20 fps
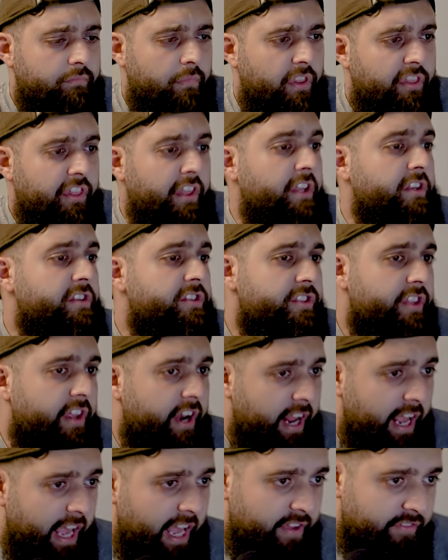things that
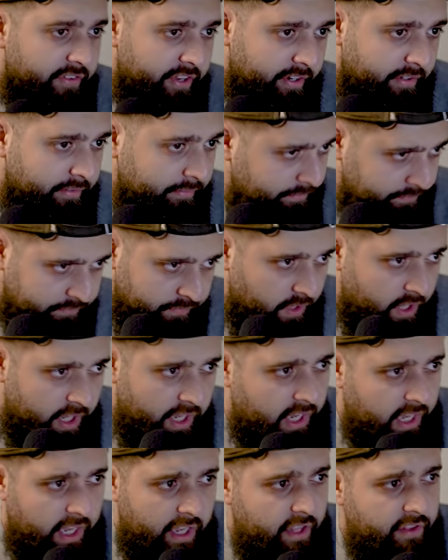I have here.
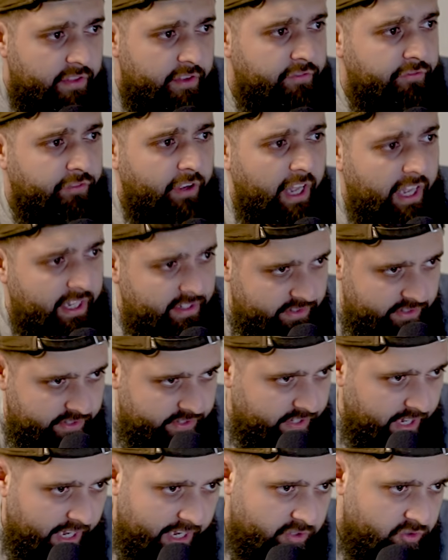The
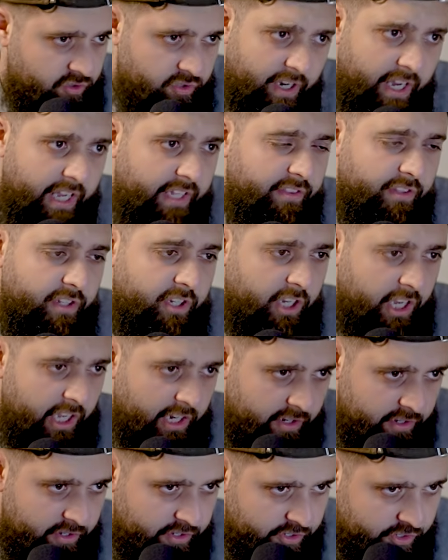fonts, I tried the
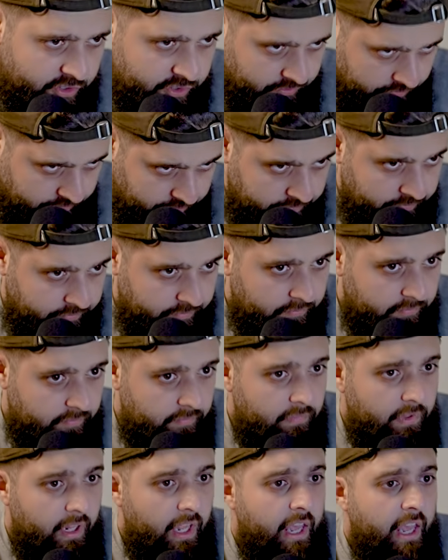colors,
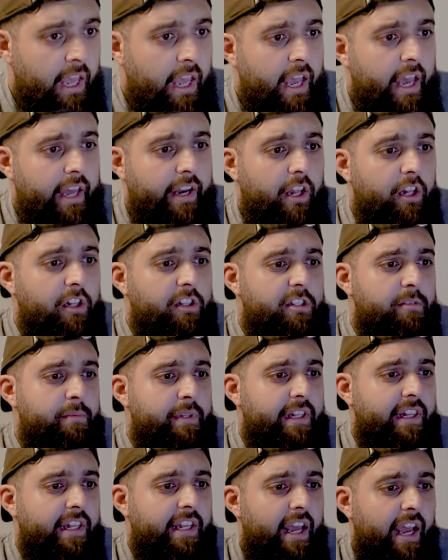and
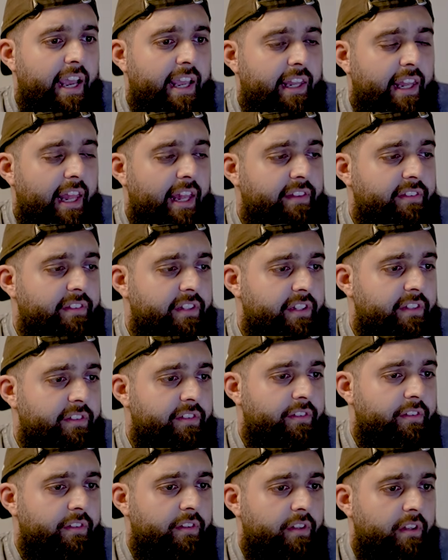ultimately I landed
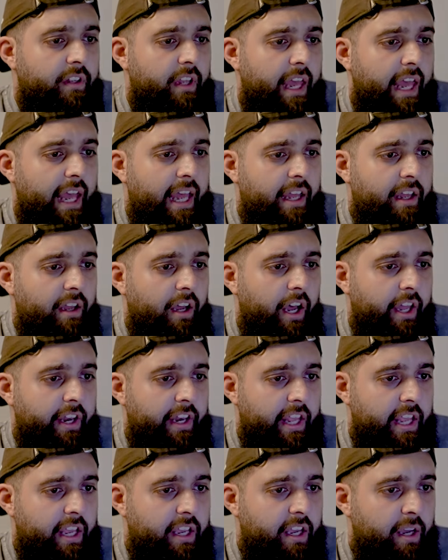on
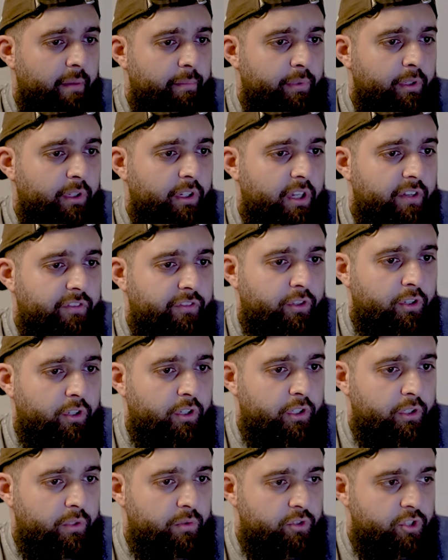a couple of
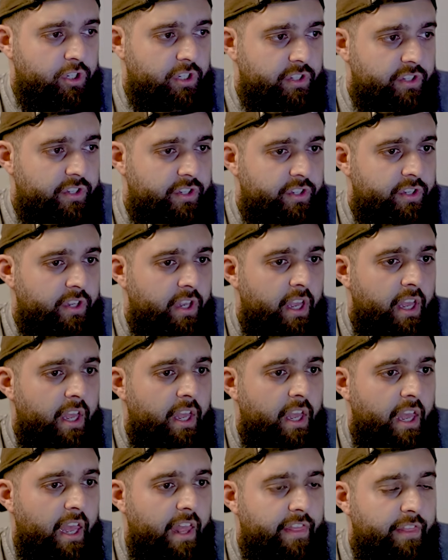conclusions.
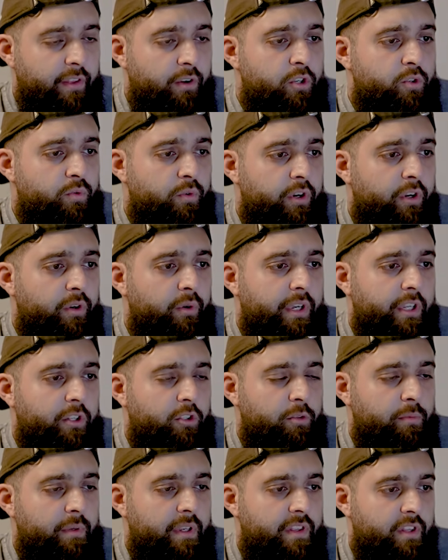And those were going
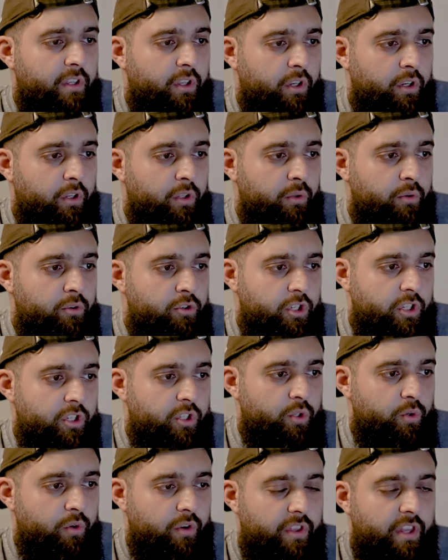to be the conclusions
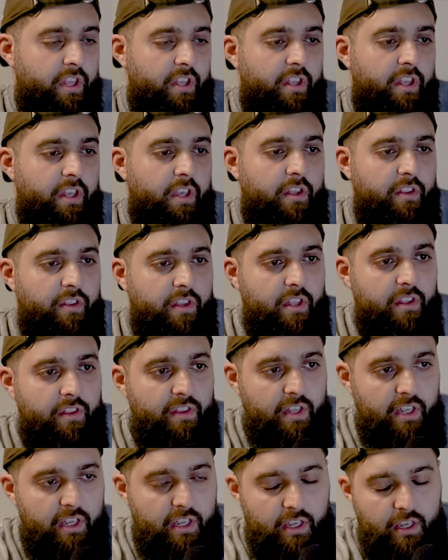or
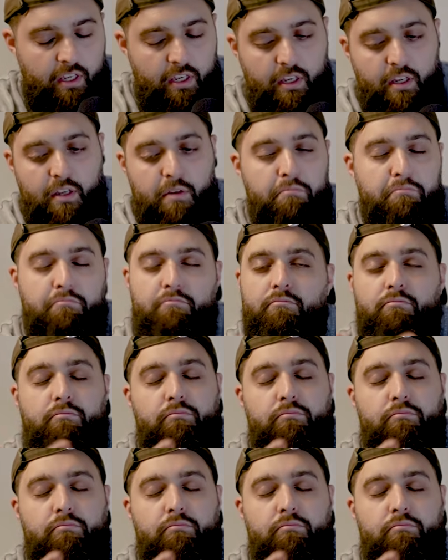the